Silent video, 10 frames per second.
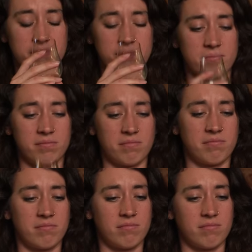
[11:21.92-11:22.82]

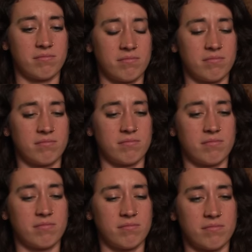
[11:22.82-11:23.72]

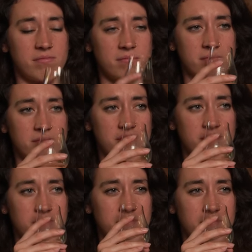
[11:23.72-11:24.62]

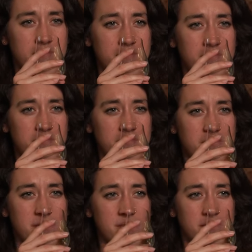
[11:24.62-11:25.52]

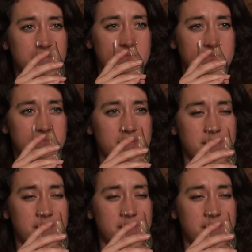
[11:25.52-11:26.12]
This person isn't speaking.